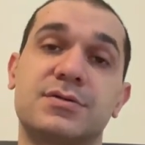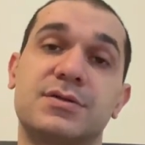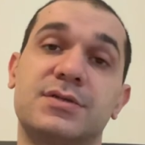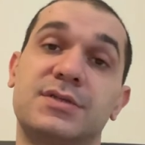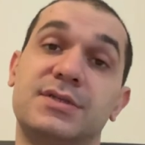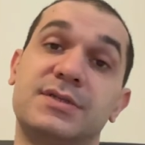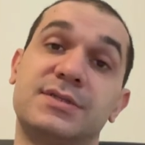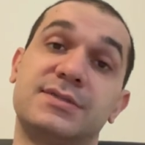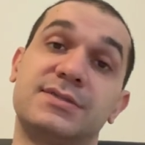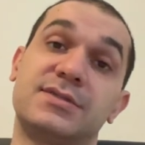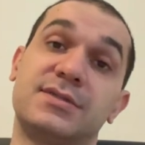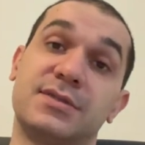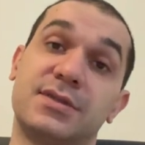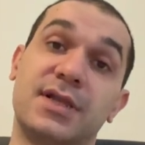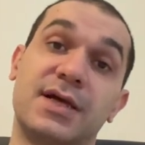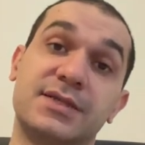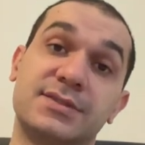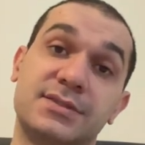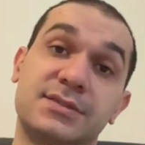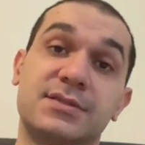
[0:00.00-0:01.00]
is the
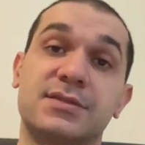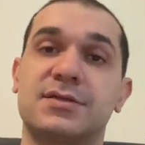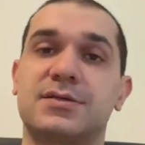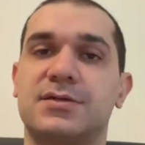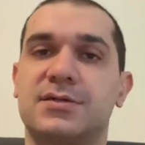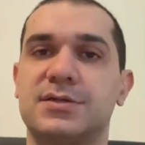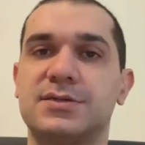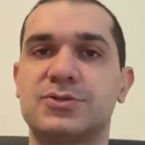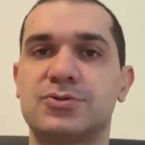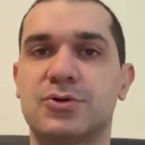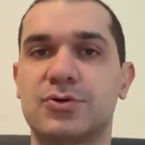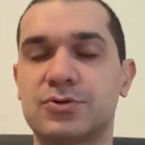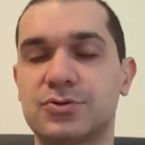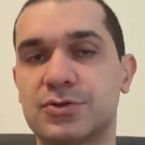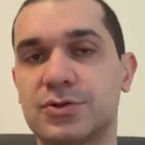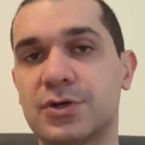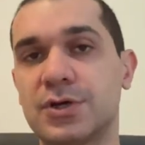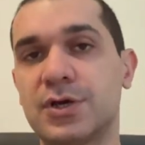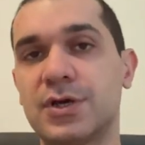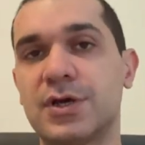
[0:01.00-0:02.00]
last resort.
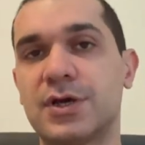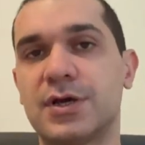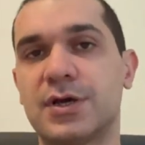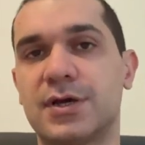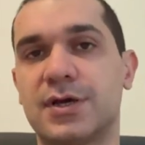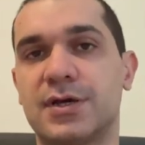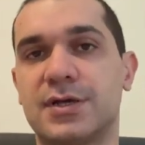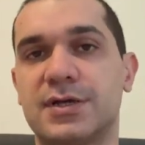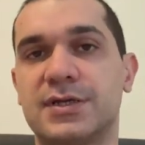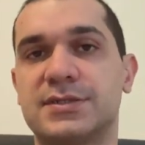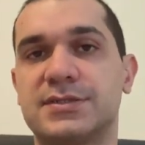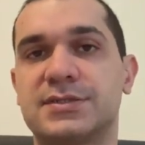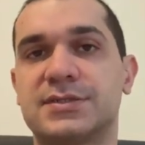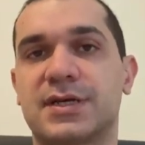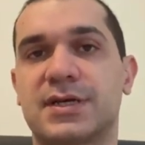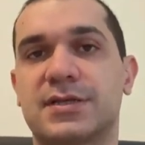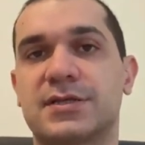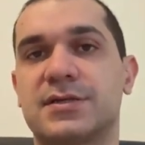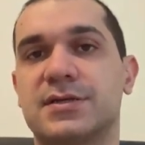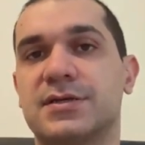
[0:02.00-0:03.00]
It's
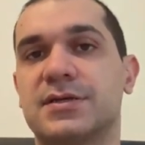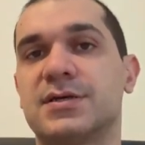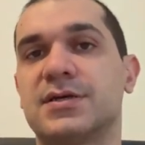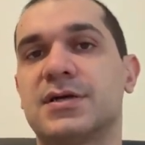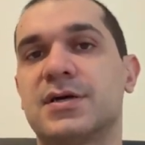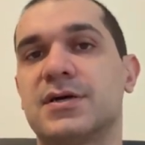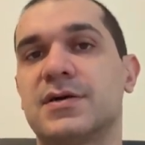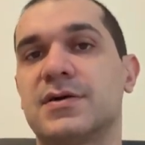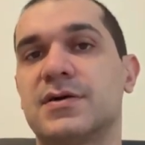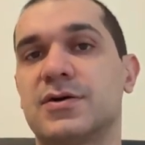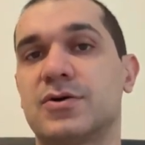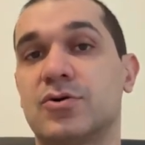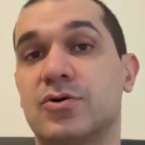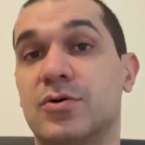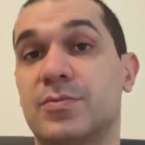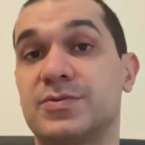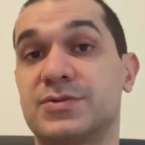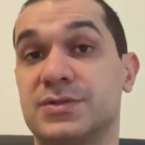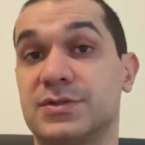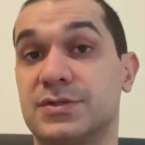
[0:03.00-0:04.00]
not the
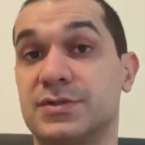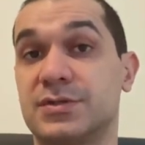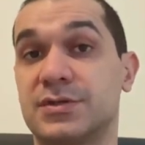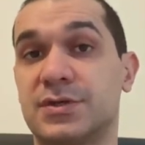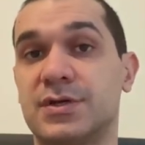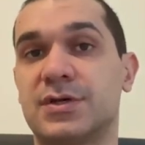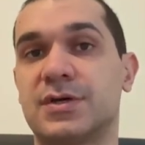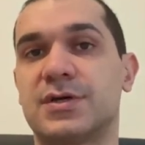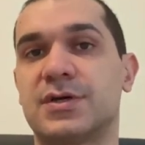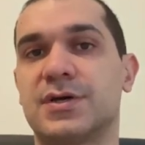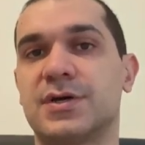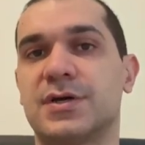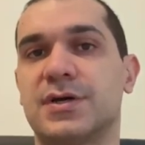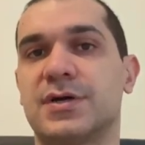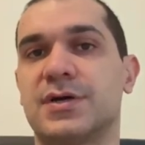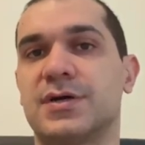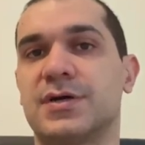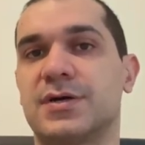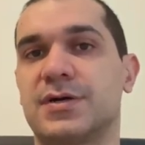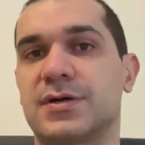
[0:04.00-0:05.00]
option
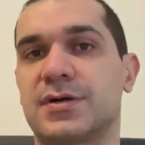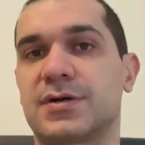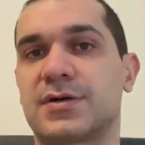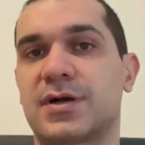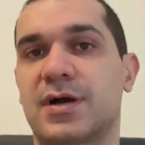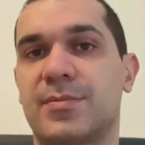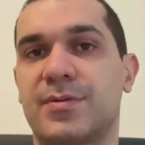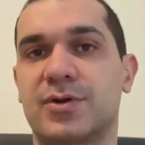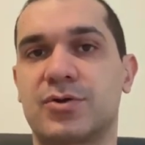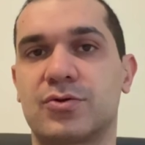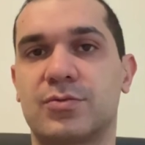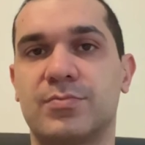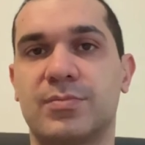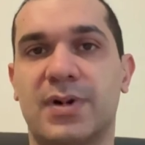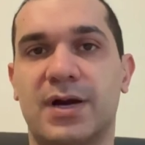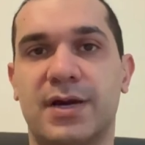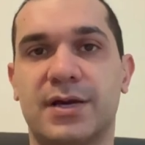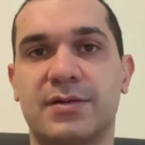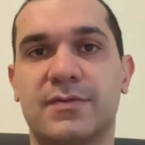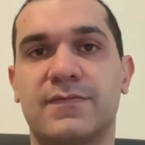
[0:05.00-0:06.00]
coming to
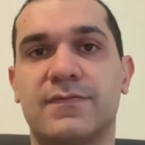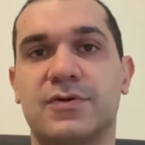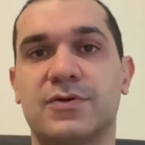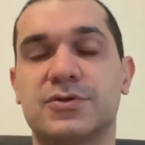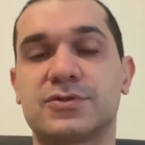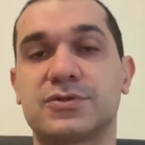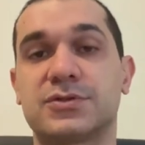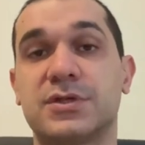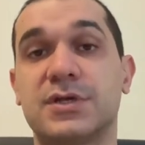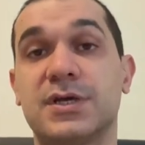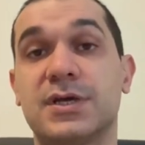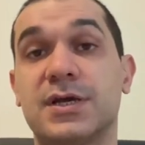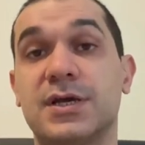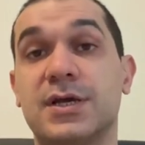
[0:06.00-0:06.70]
mind firstly.